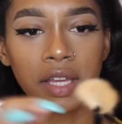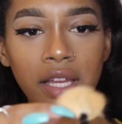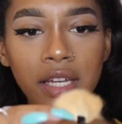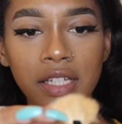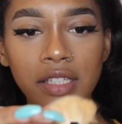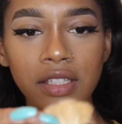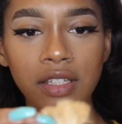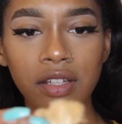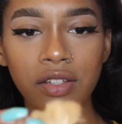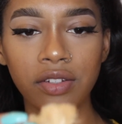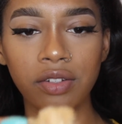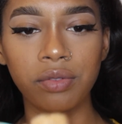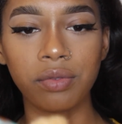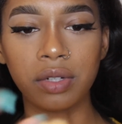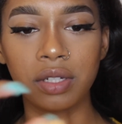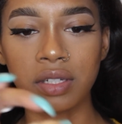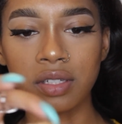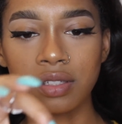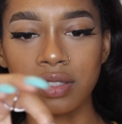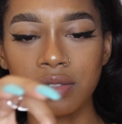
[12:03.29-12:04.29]
I need to get a new
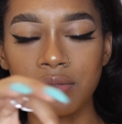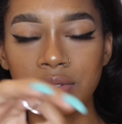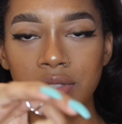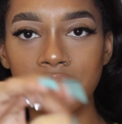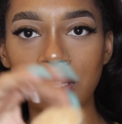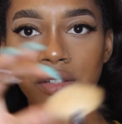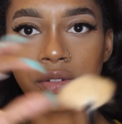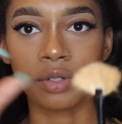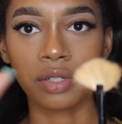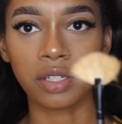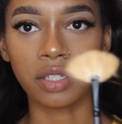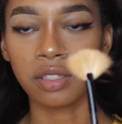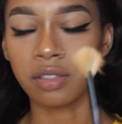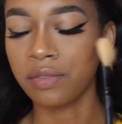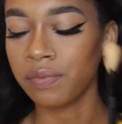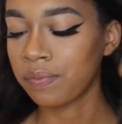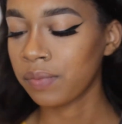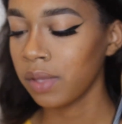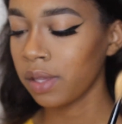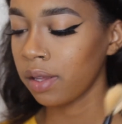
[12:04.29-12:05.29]
one because this one's like crooked.
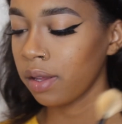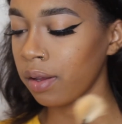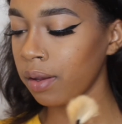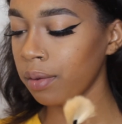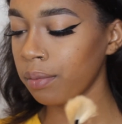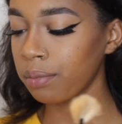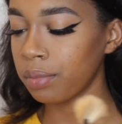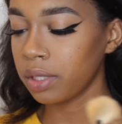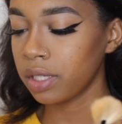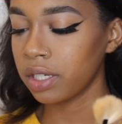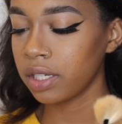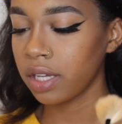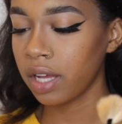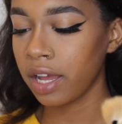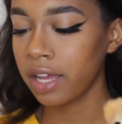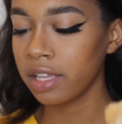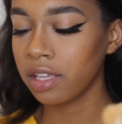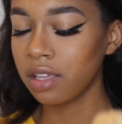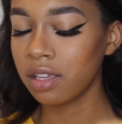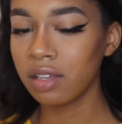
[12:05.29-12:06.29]
But
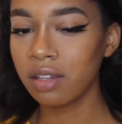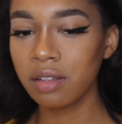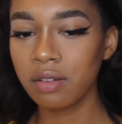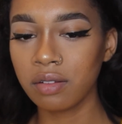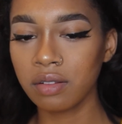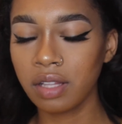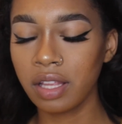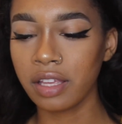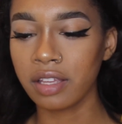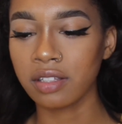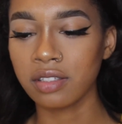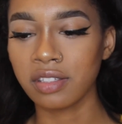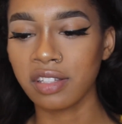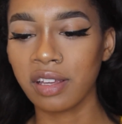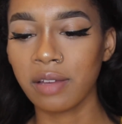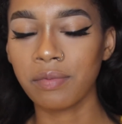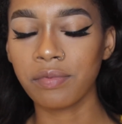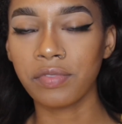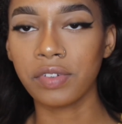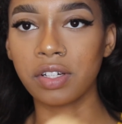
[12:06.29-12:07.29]
I get it like
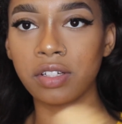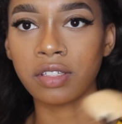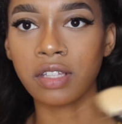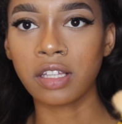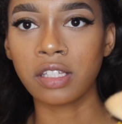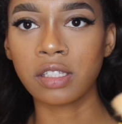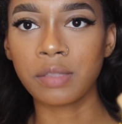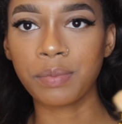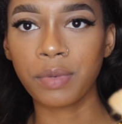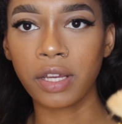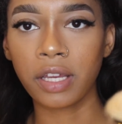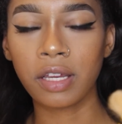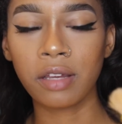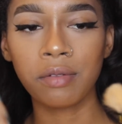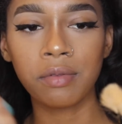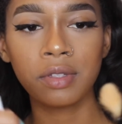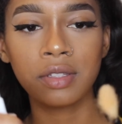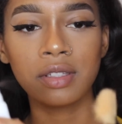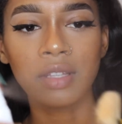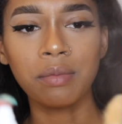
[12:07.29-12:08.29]
damp first. I spray
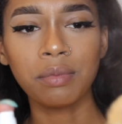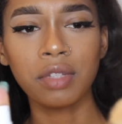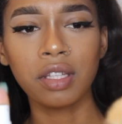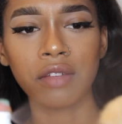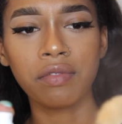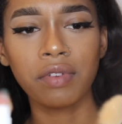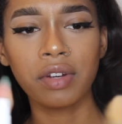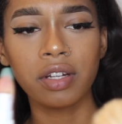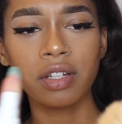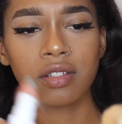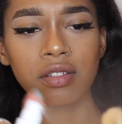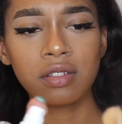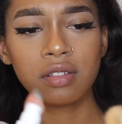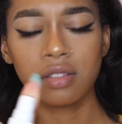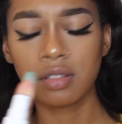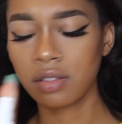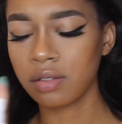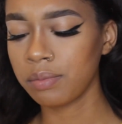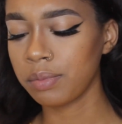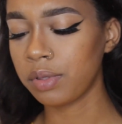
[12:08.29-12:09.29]
it with something
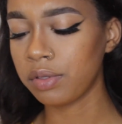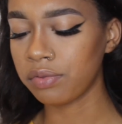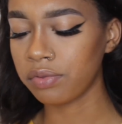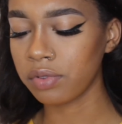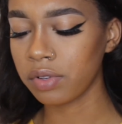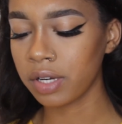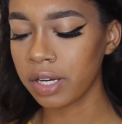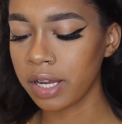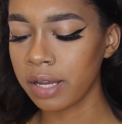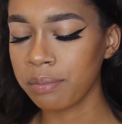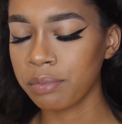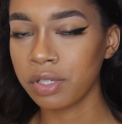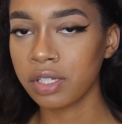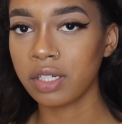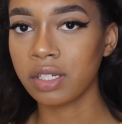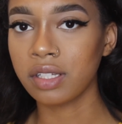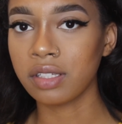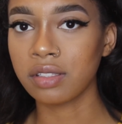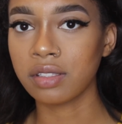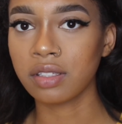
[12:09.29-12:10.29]
first before I put
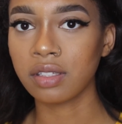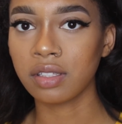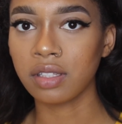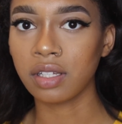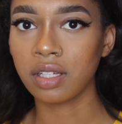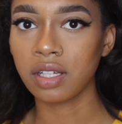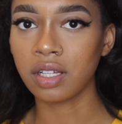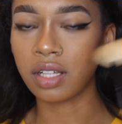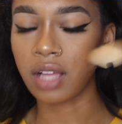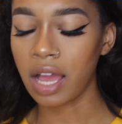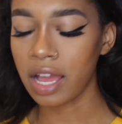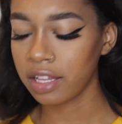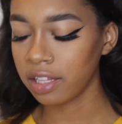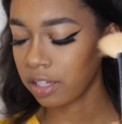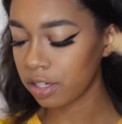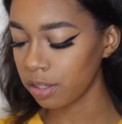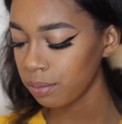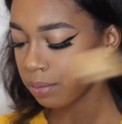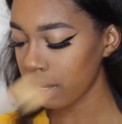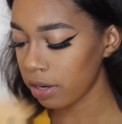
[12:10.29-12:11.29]
it into the
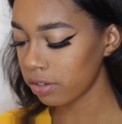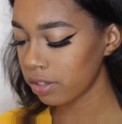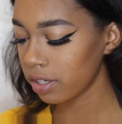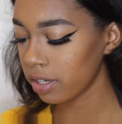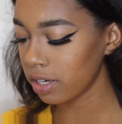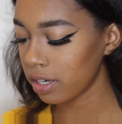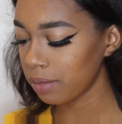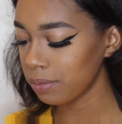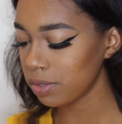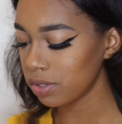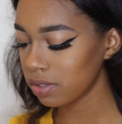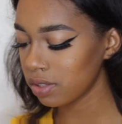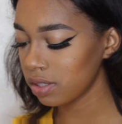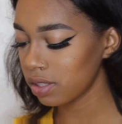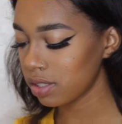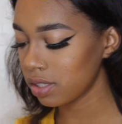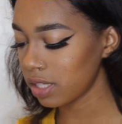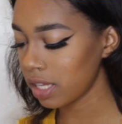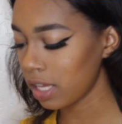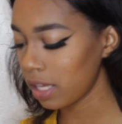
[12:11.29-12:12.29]
highlighting powder. And I'm using
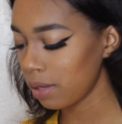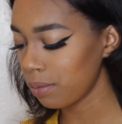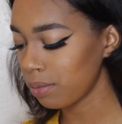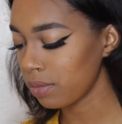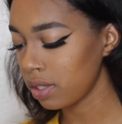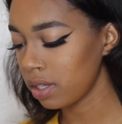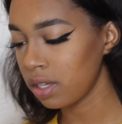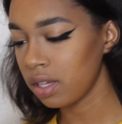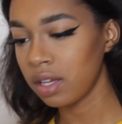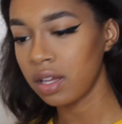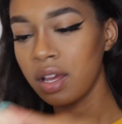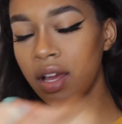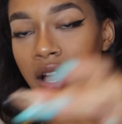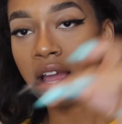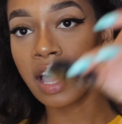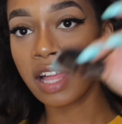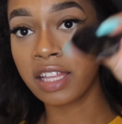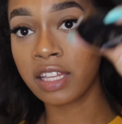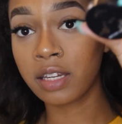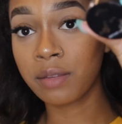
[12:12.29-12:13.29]
the same
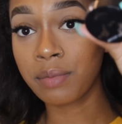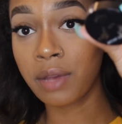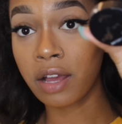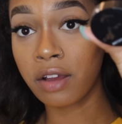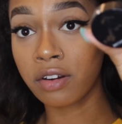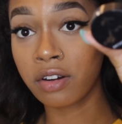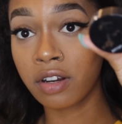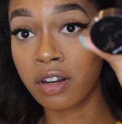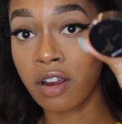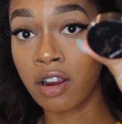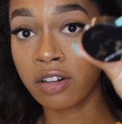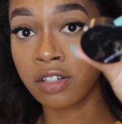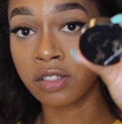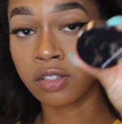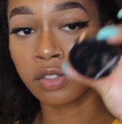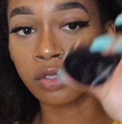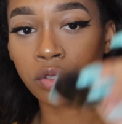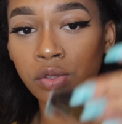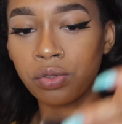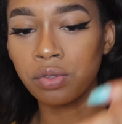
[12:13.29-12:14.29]
highlighting powder, Artist
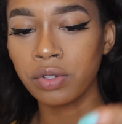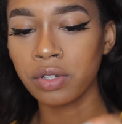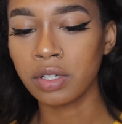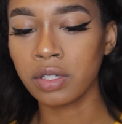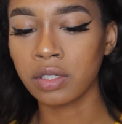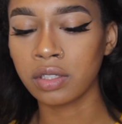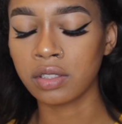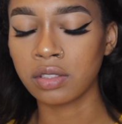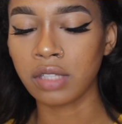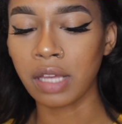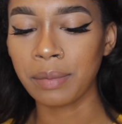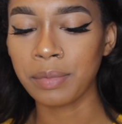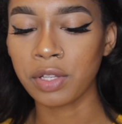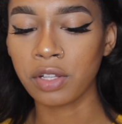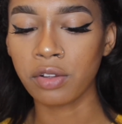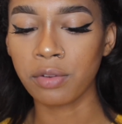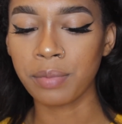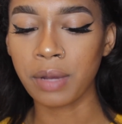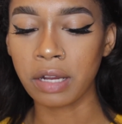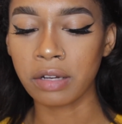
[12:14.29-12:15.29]
Couture, Diamond
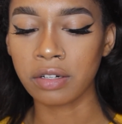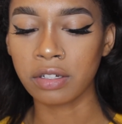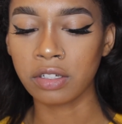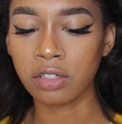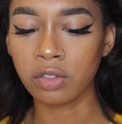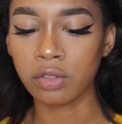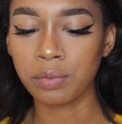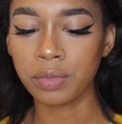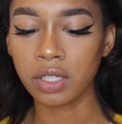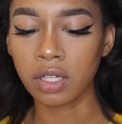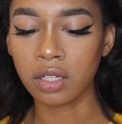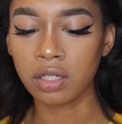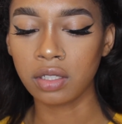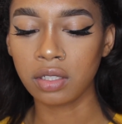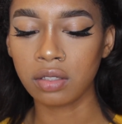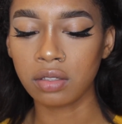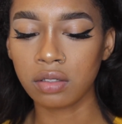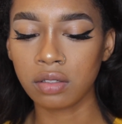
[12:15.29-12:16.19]
Glow powder, and Illuminati.